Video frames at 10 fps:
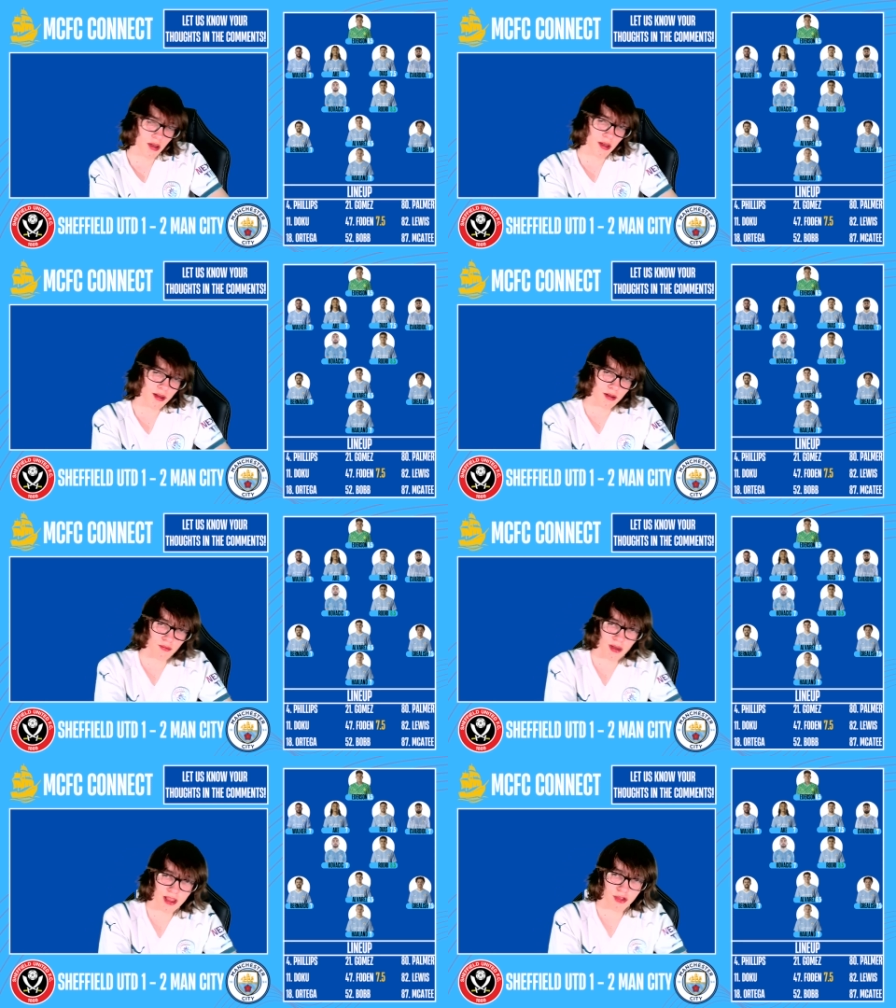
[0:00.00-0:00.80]
And
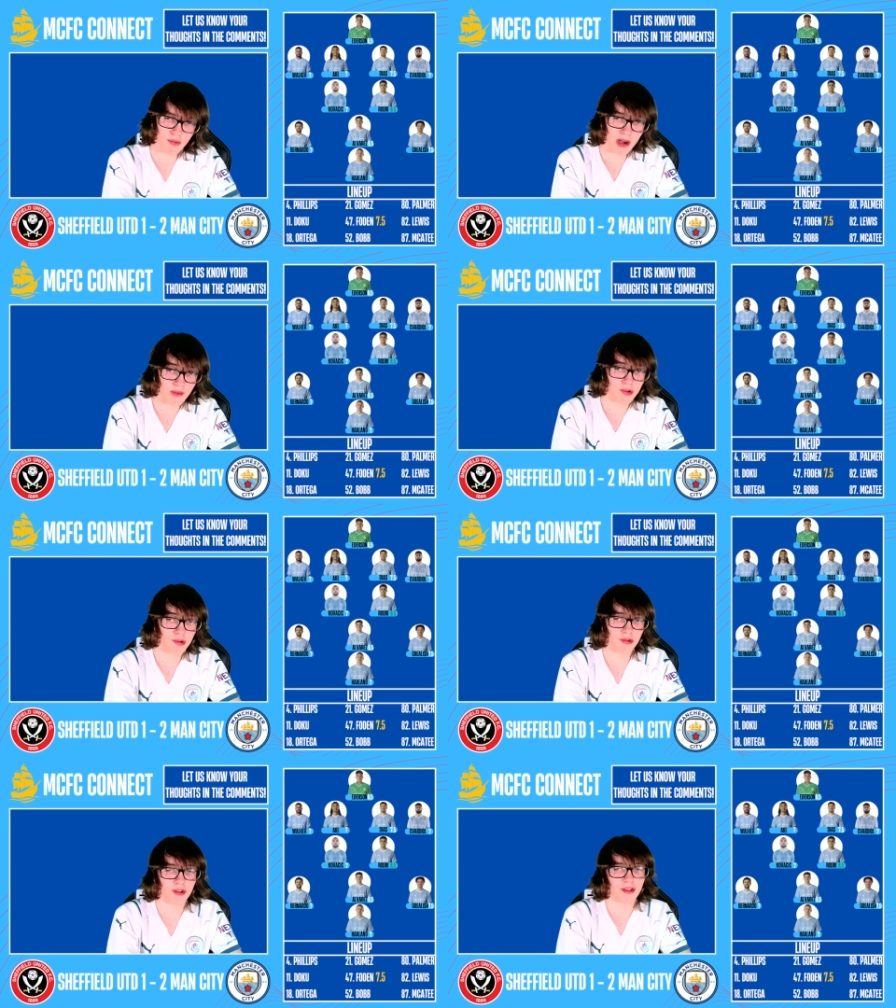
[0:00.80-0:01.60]
we had 12
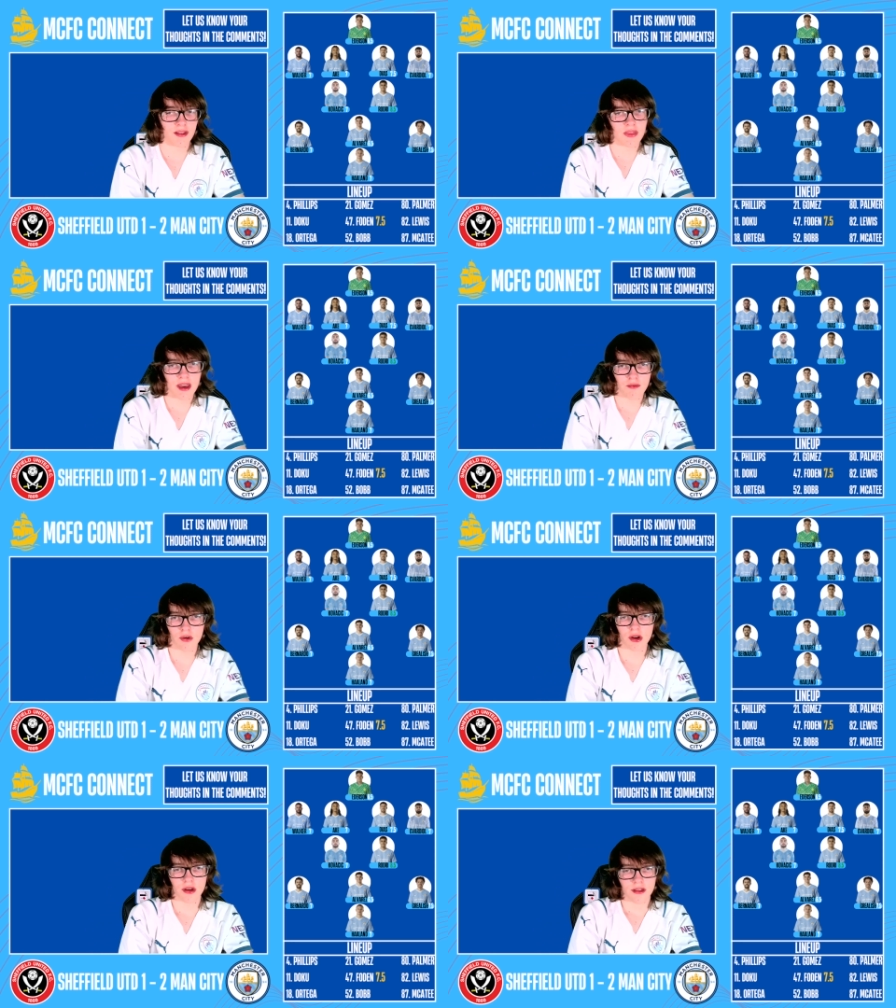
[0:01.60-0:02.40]
corners to their
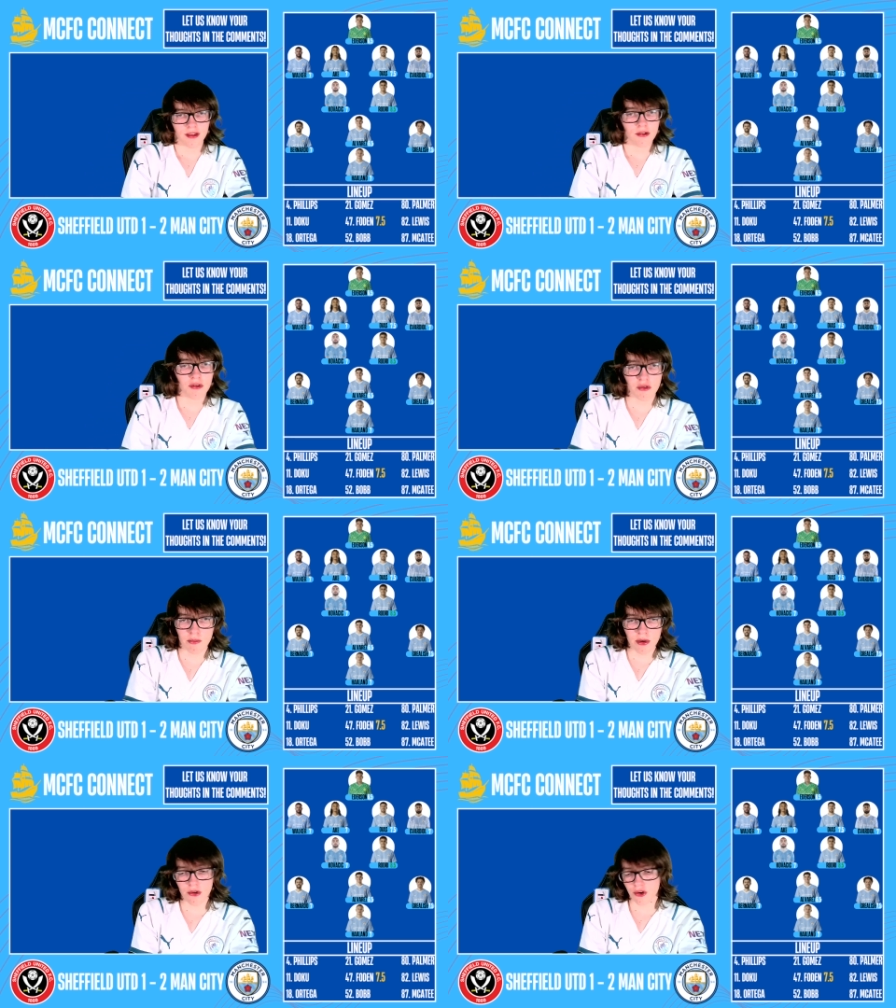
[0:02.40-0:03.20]
1. So it was
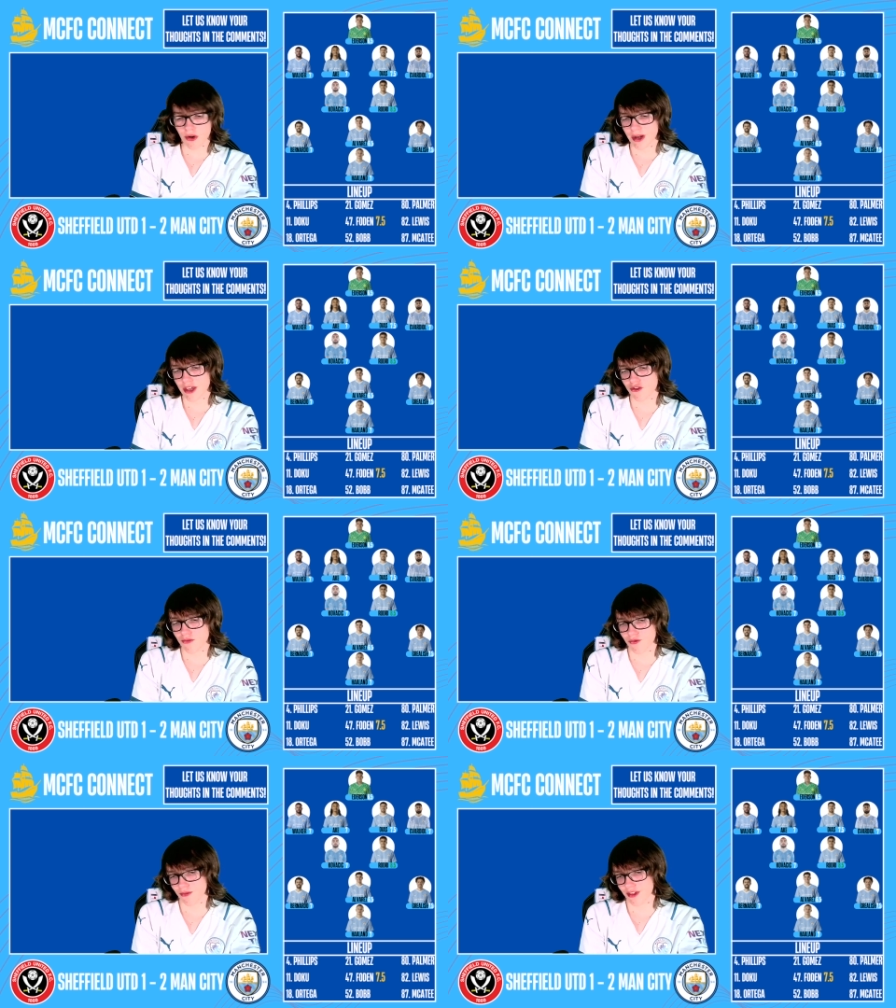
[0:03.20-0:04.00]
pure
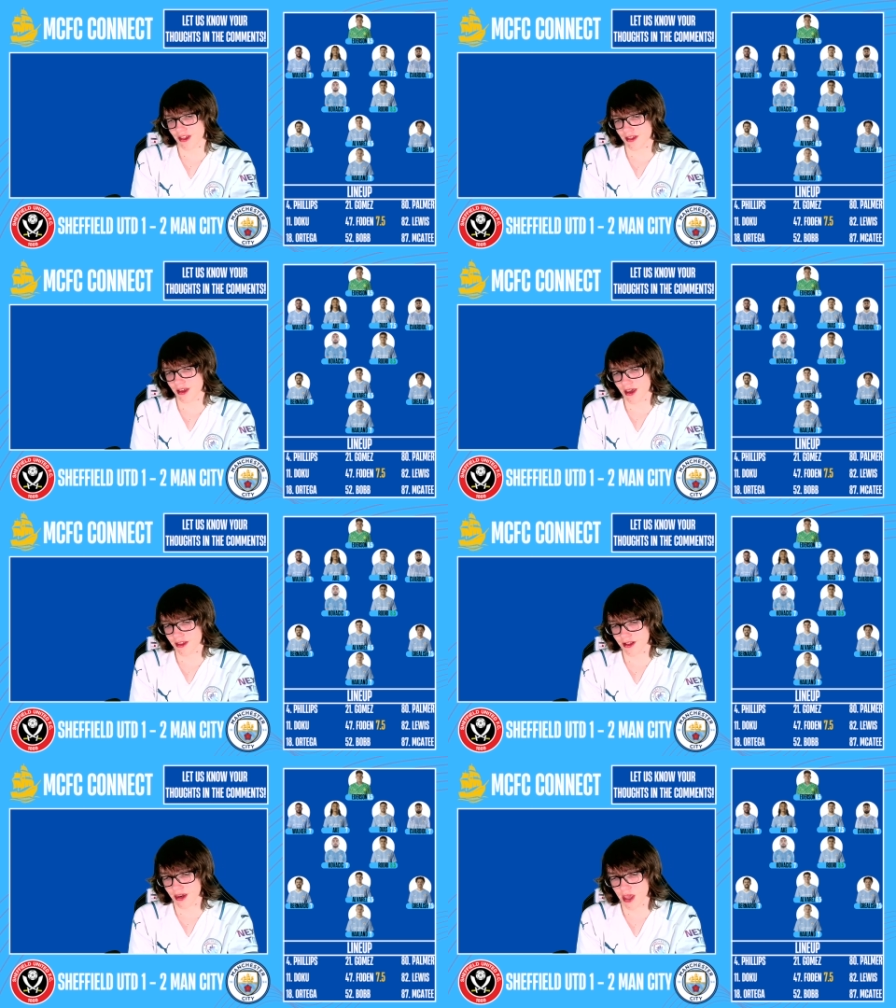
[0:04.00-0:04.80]
domination from City
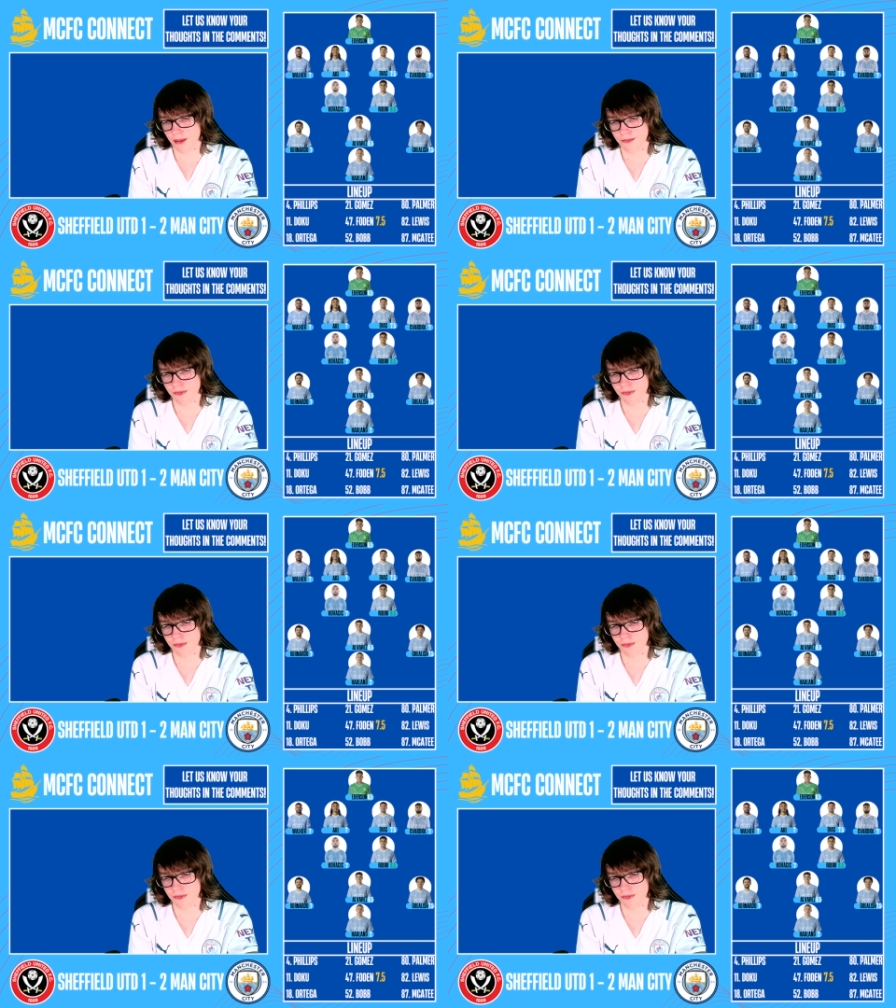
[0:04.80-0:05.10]
yesterday.